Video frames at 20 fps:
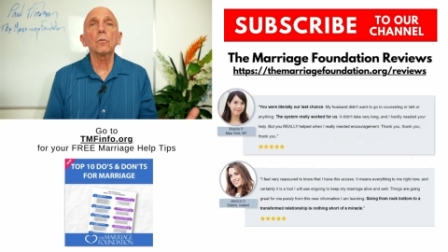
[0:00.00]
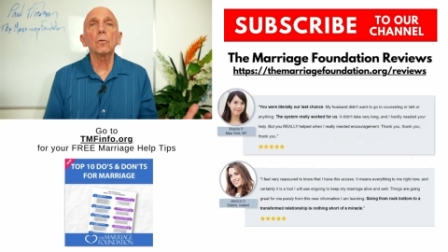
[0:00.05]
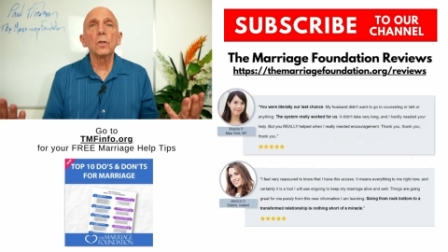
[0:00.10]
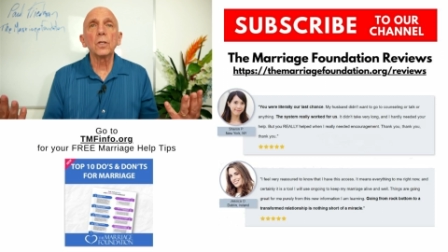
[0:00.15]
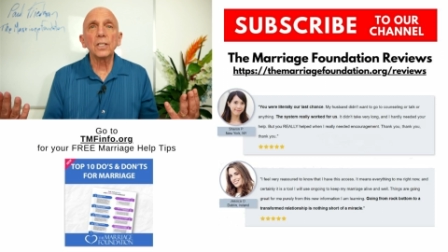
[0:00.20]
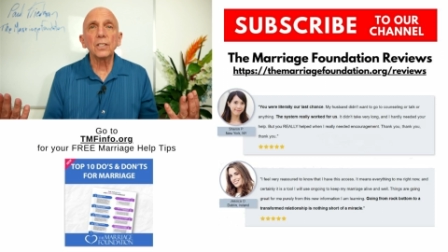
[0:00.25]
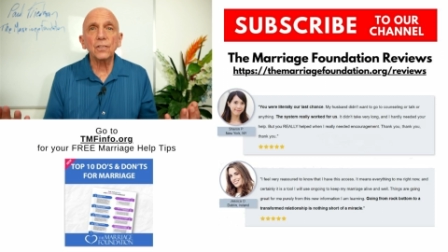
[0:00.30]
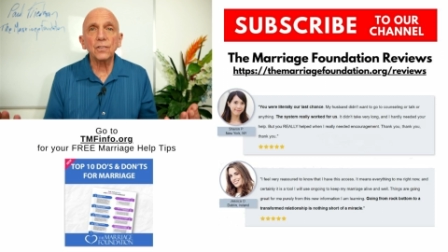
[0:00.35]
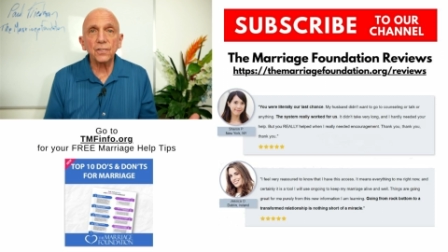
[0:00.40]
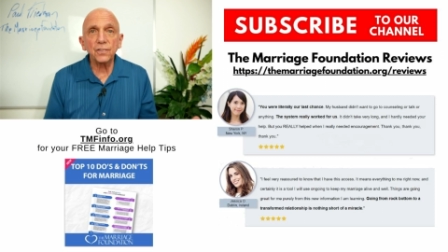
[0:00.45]

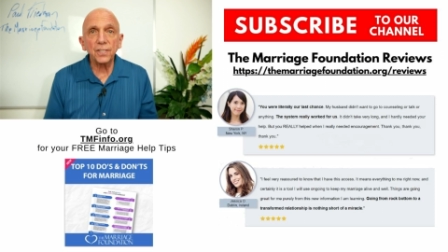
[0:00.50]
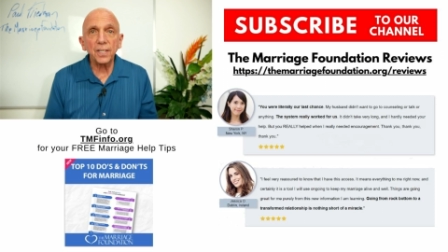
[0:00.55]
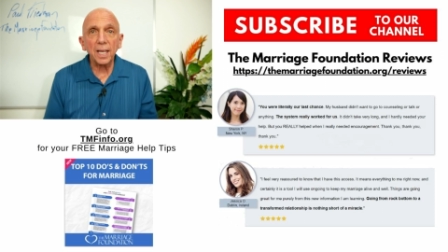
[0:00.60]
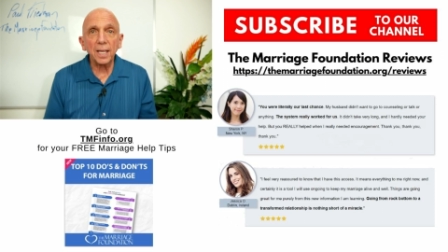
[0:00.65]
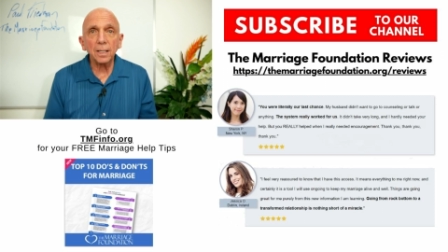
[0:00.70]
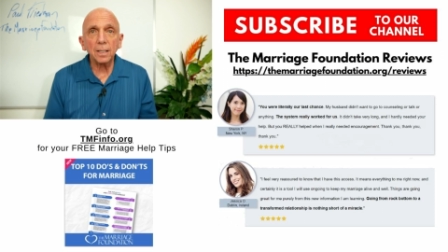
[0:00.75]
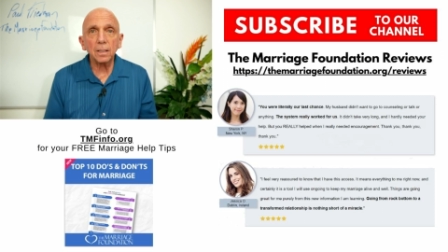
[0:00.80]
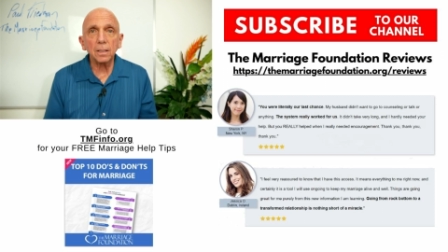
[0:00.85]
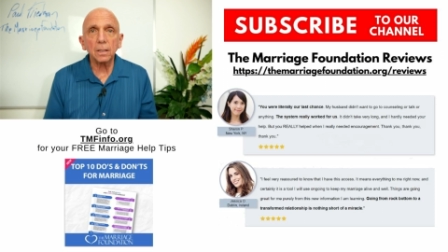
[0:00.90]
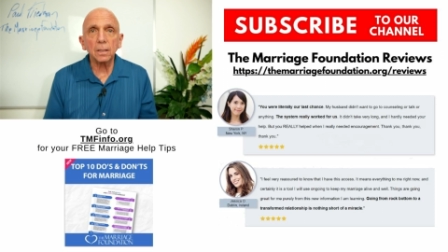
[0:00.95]

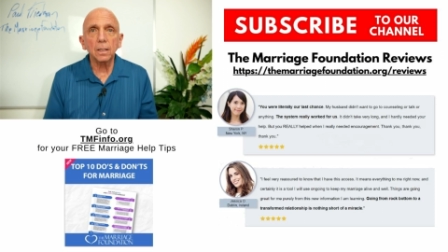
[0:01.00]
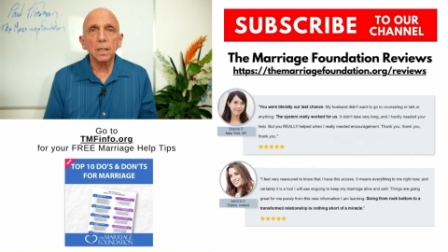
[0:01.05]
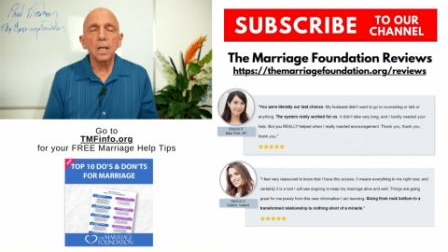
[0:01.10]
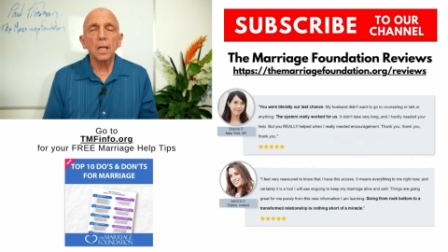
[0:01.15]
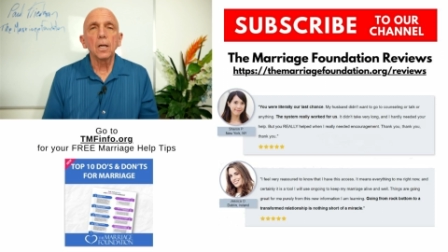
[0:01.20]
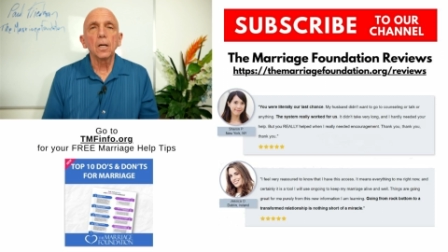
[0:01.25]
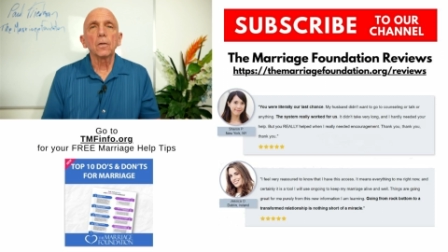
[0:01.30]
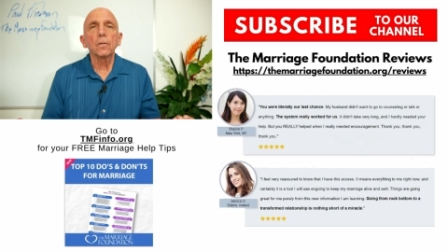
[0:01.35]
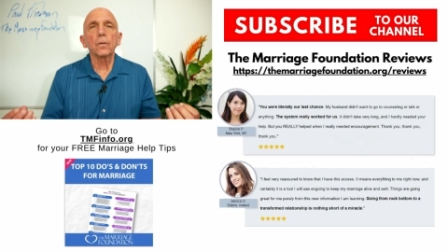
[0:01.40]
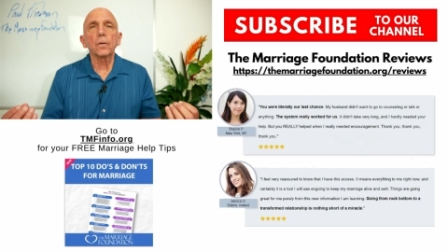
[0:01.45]
settle
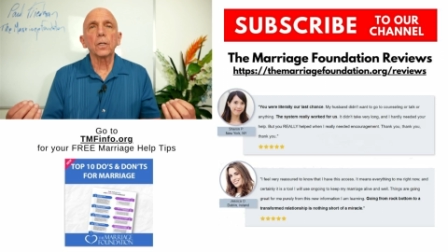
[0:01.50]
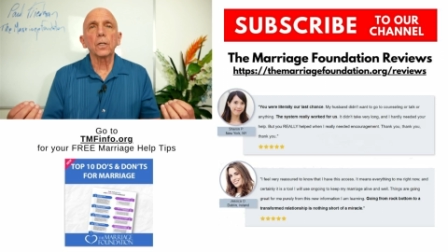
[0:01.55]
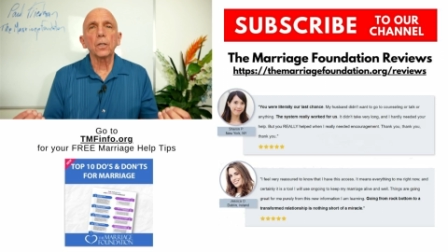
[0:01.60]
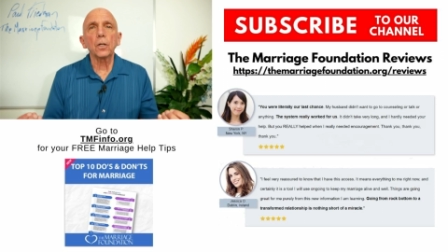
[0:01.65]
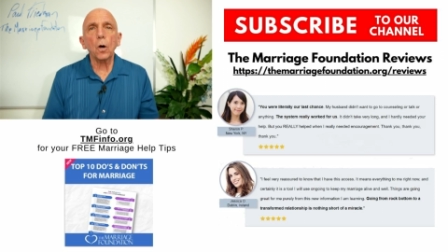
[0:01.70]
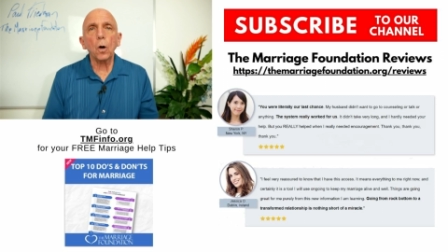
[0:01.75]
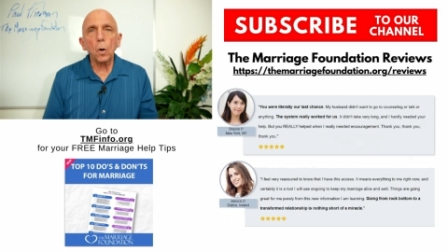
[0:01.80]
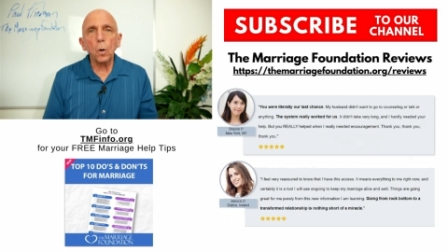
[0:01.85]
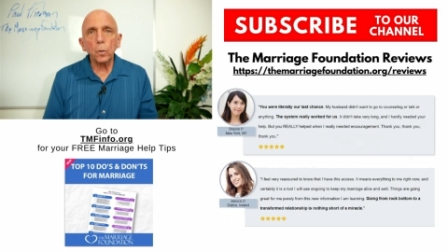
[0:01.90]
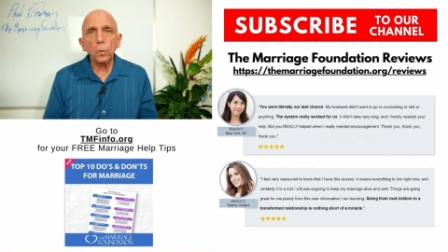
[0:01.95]
for an
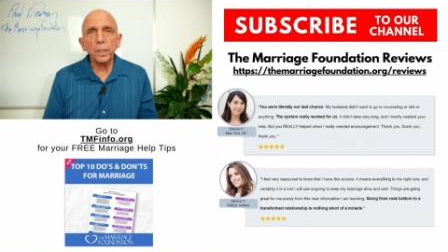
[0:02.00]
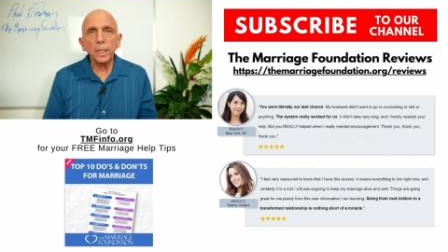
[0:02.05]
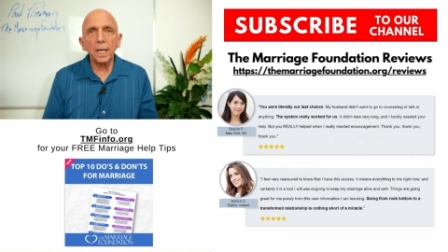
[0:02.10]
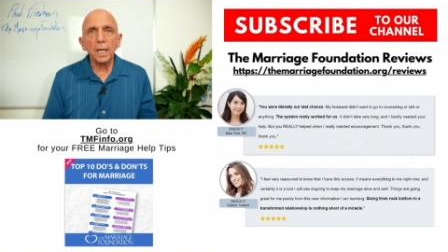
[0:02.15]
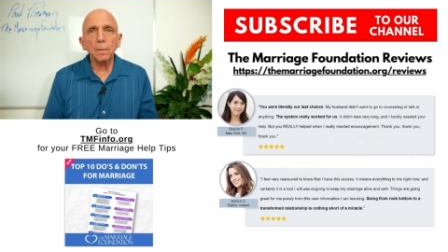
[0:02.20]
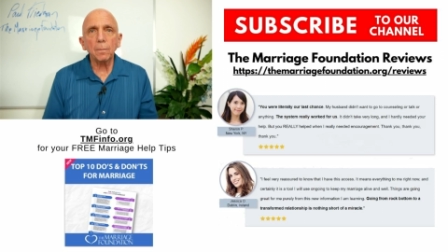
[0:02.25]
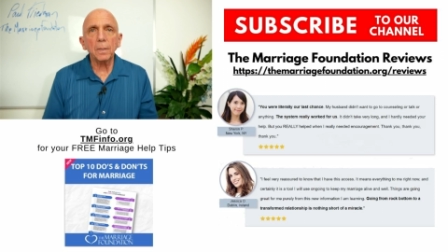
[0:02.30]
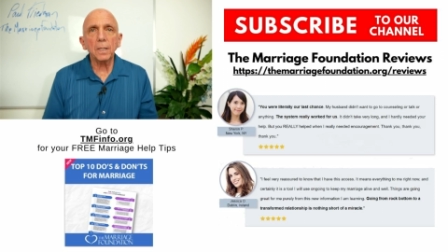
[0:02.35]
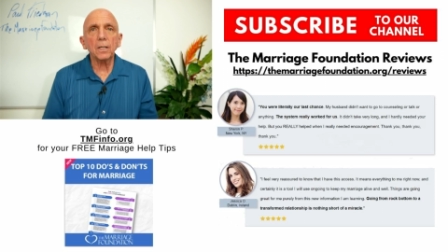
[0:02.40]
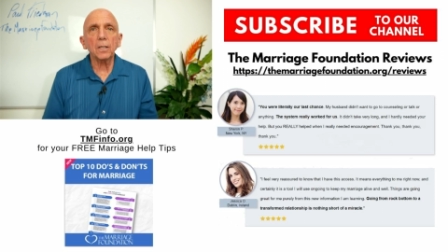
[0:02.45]
okay
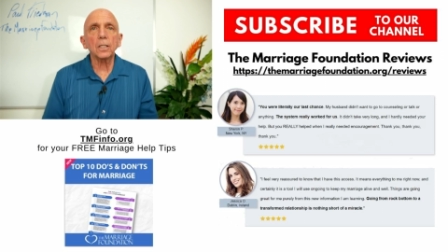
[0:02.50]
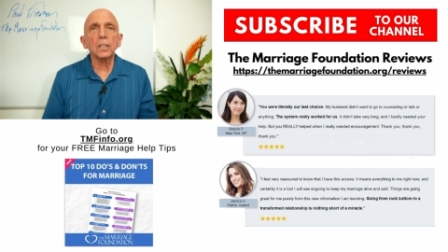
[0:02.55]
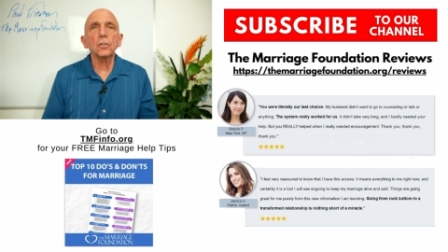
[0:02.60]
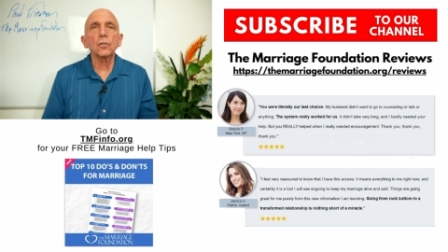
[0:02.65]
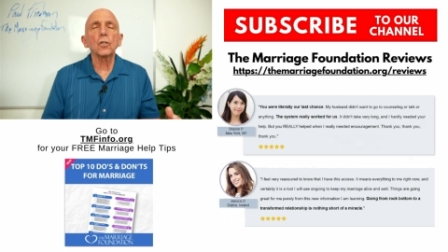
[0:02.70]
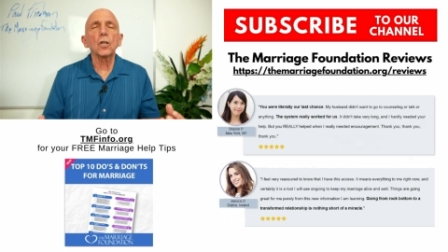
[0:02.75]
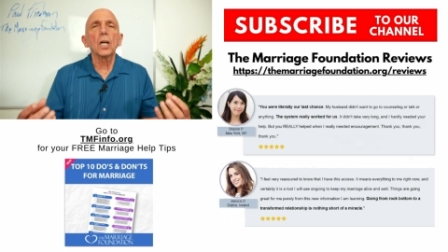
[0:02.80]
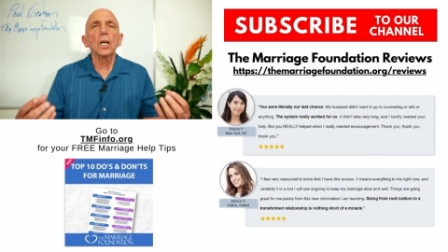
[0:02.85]
marriage.